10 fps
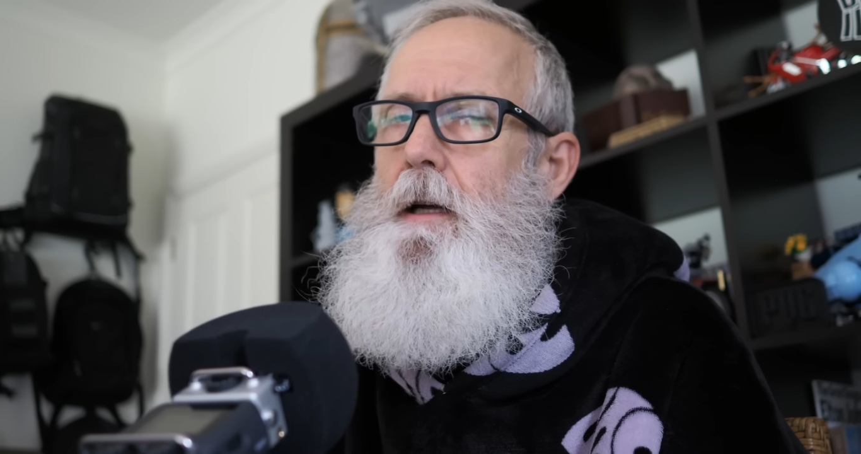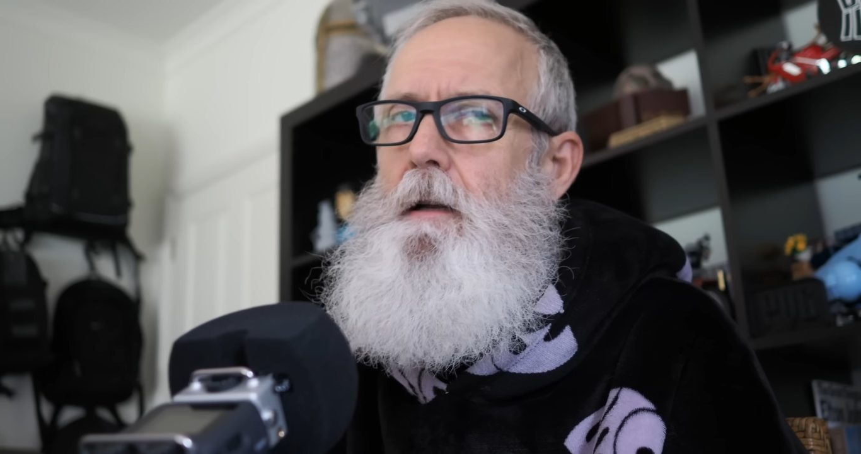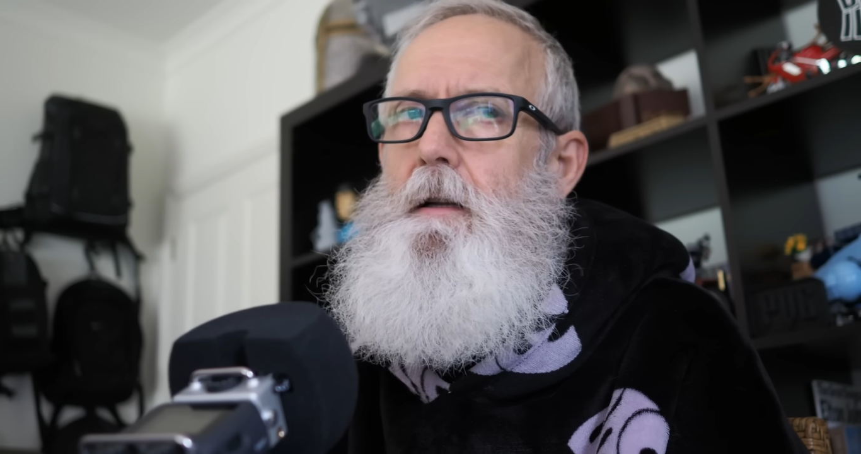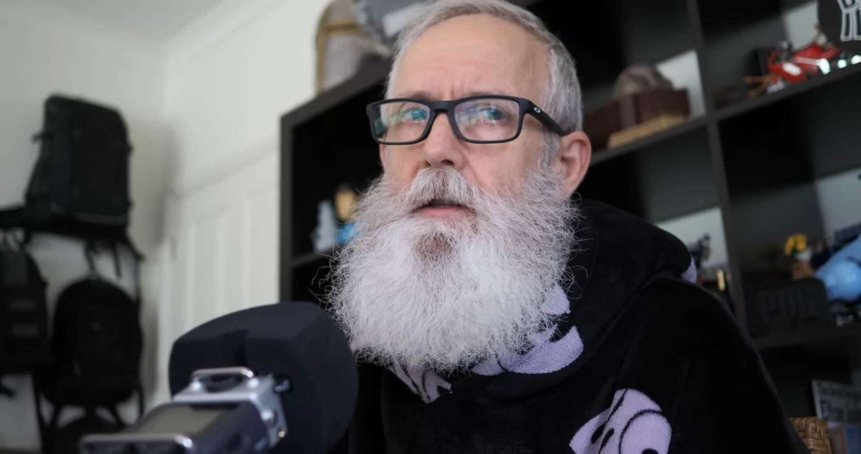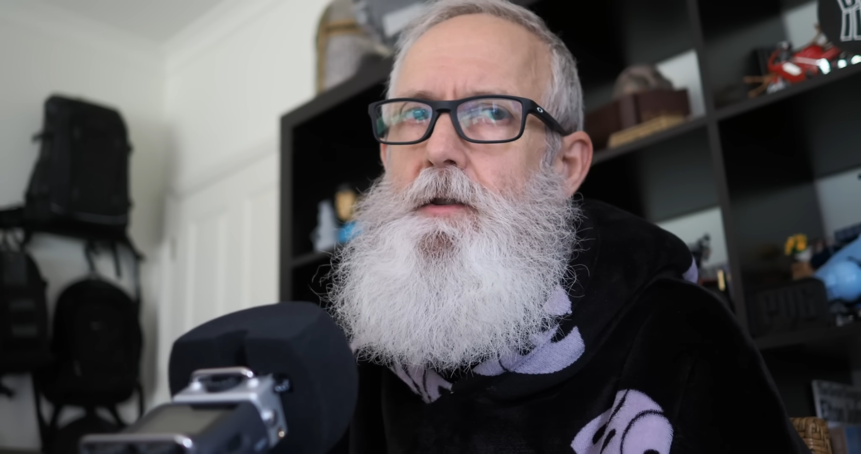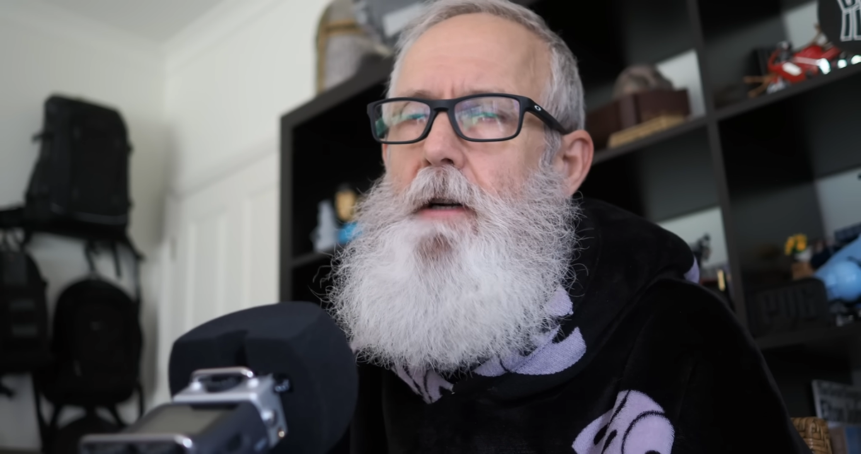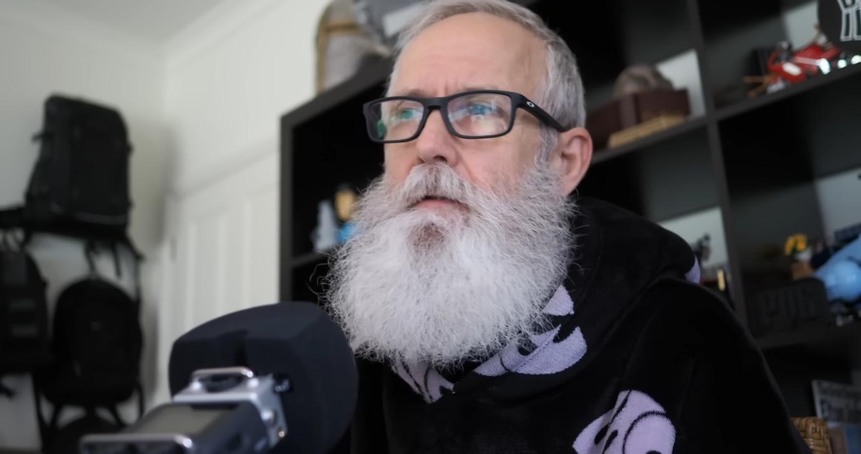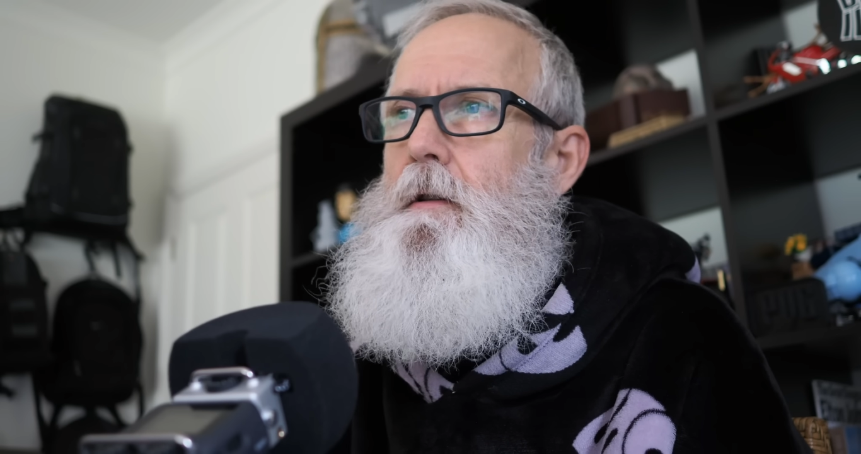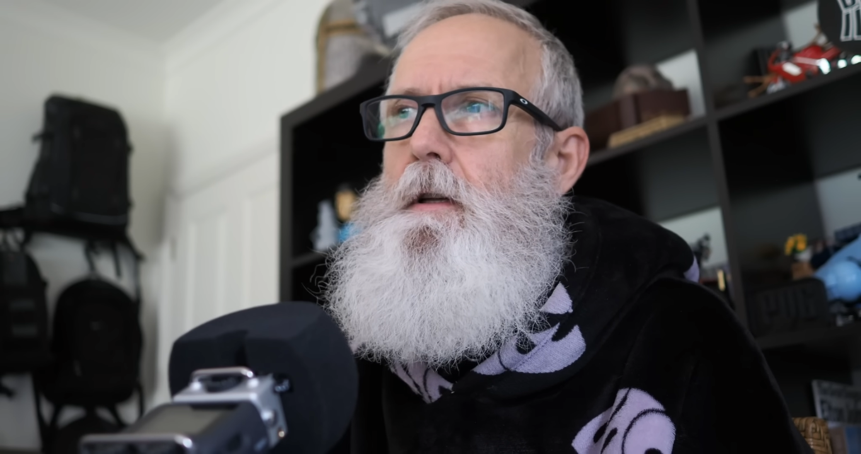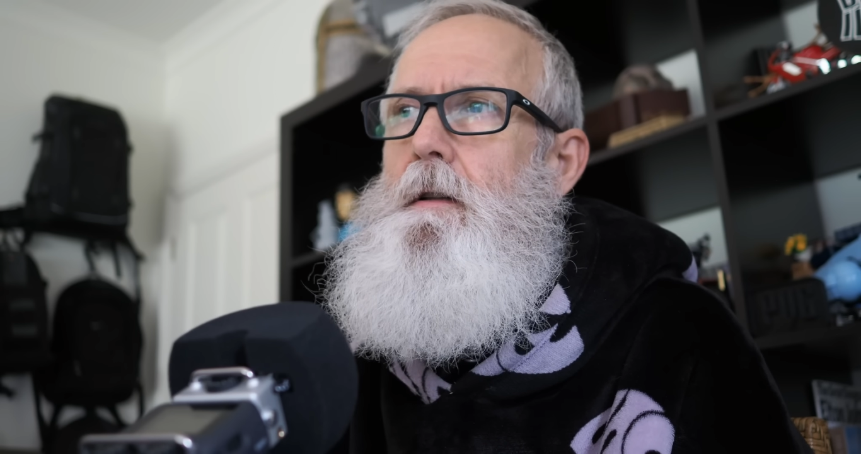had less
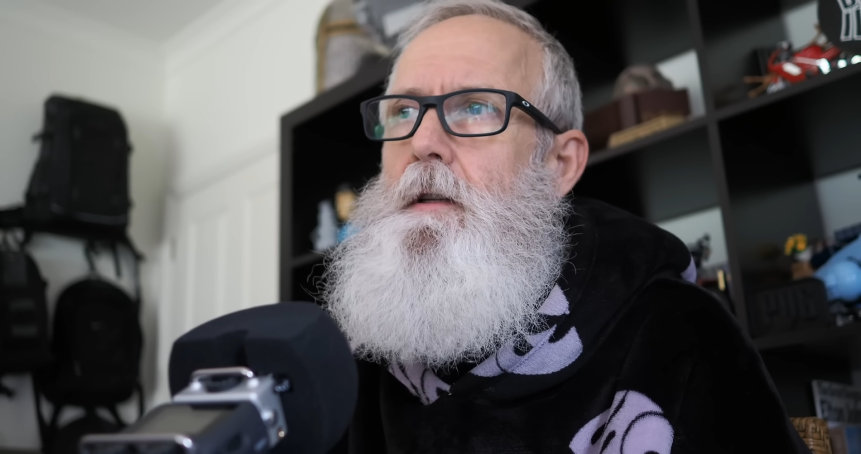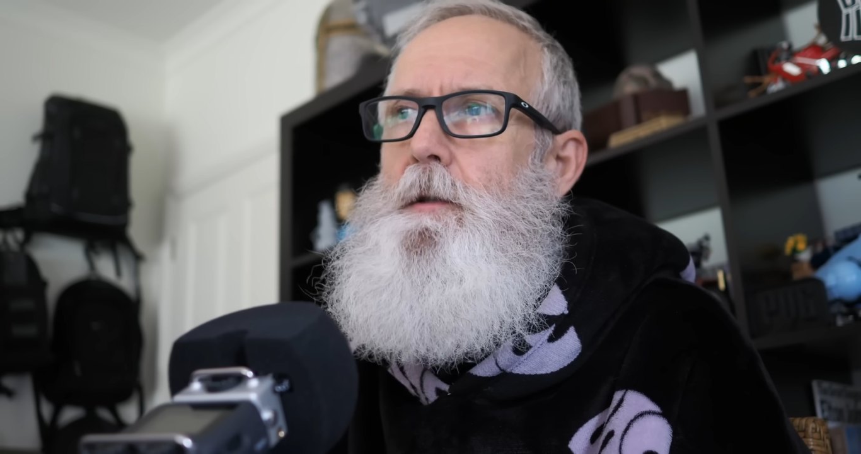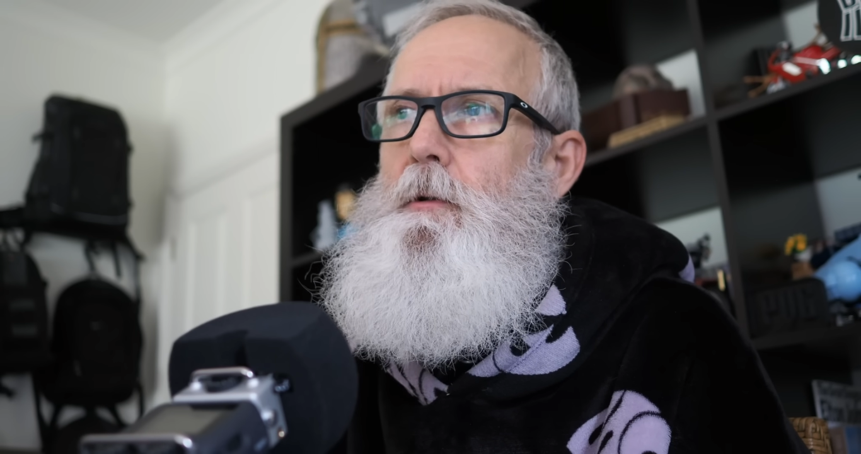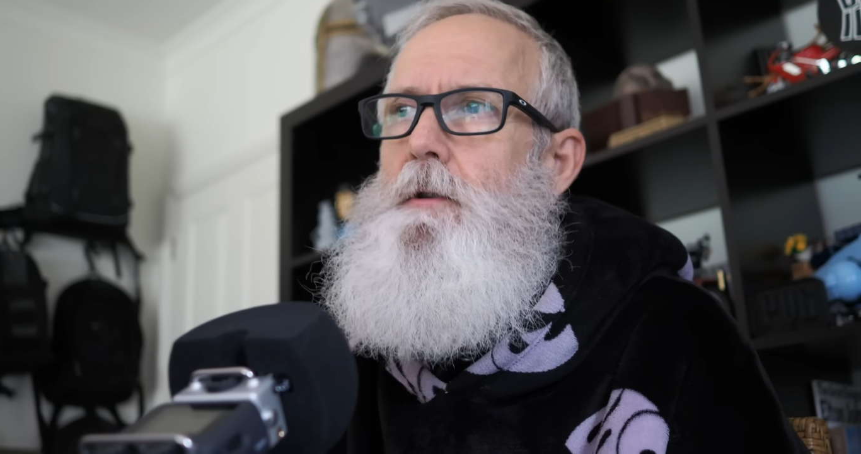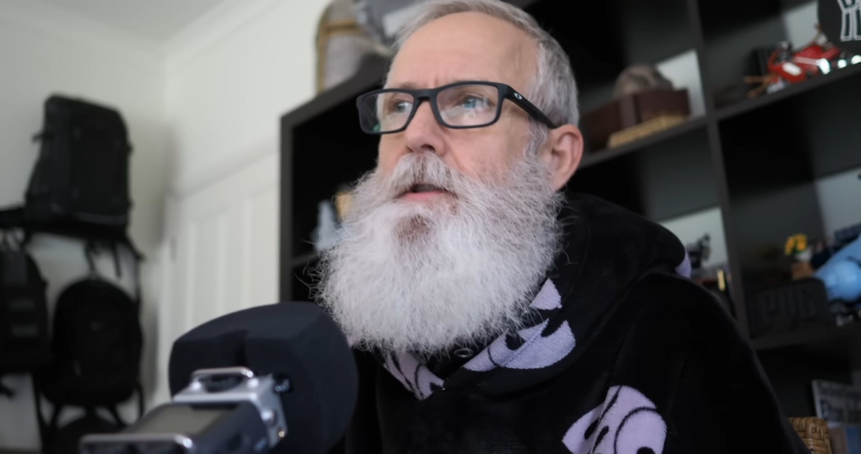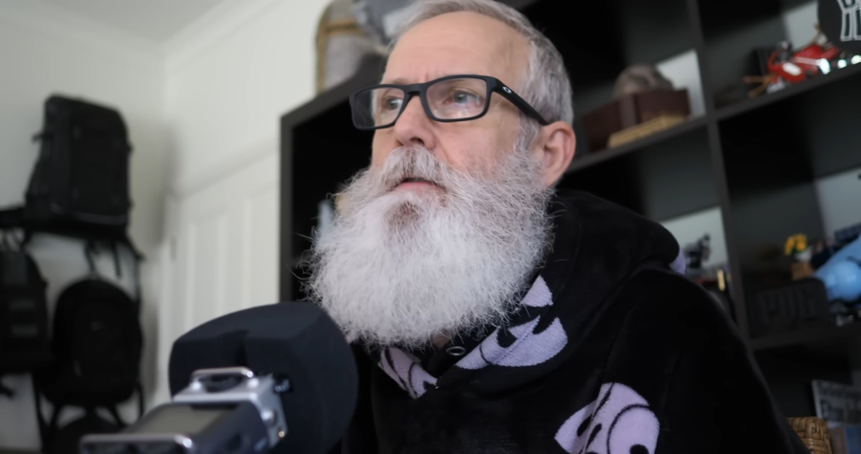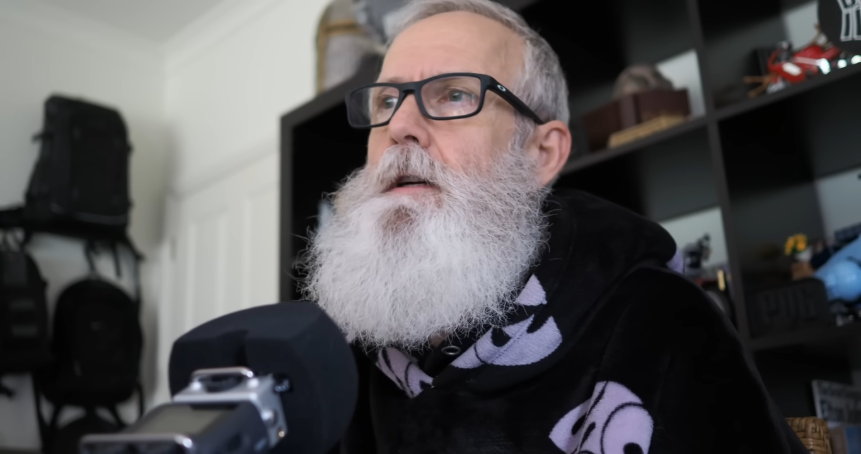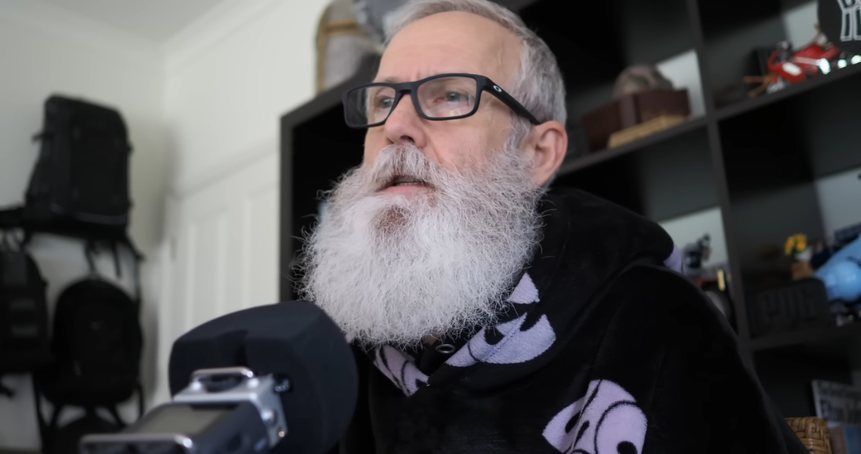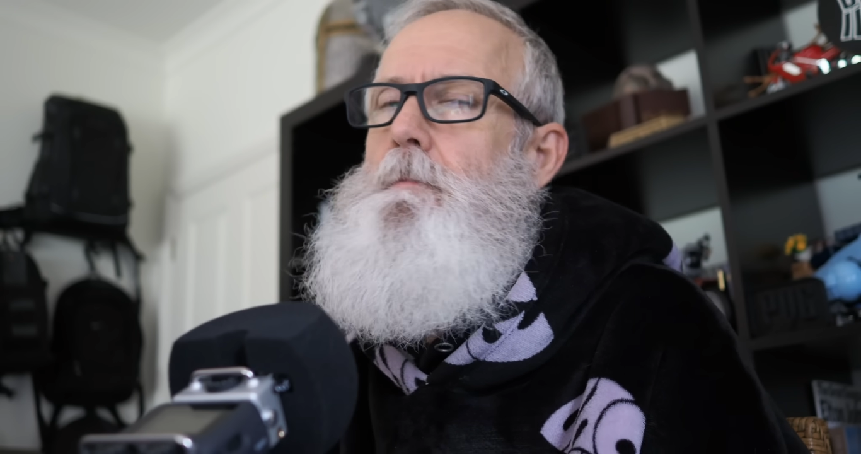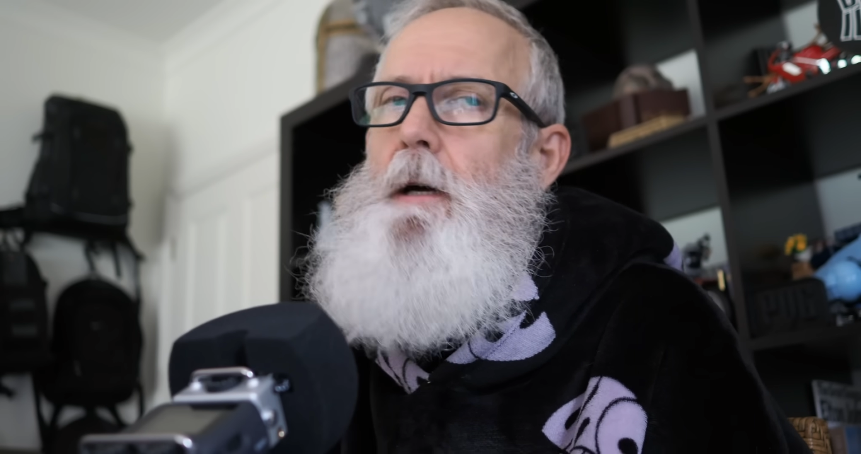travel than the Sportster S.